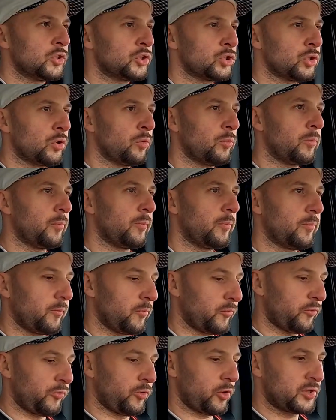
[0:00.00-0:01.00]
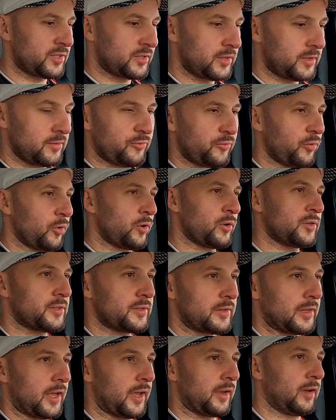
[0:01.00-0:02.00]
So
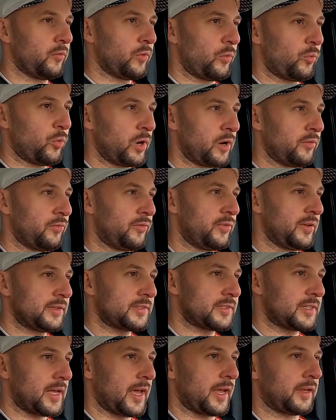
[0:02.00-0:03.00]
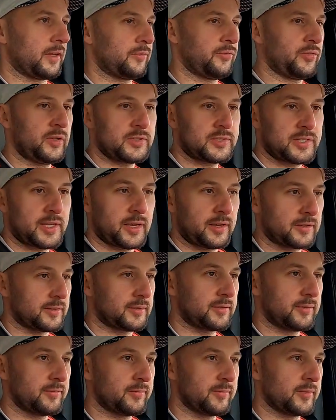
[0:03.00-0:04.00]
first, like, what it feels like. It feels
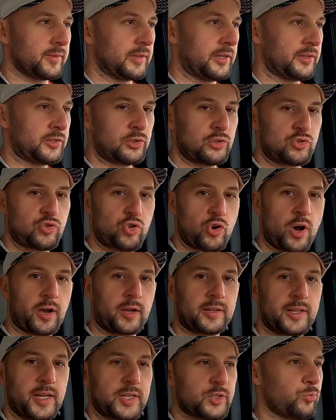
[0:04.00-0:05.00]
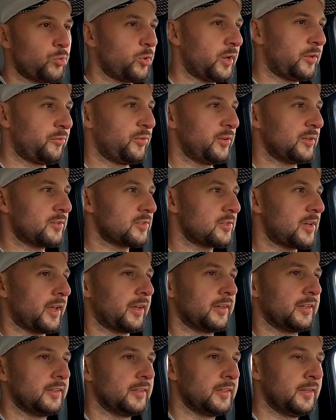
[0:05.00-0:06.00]
like little truck. That's what it feels
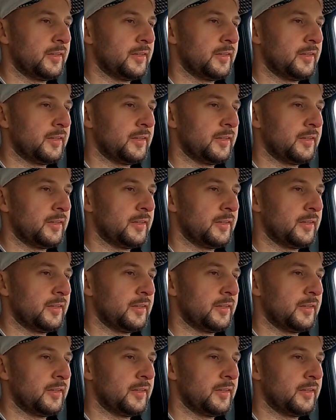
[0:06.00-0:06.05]
like.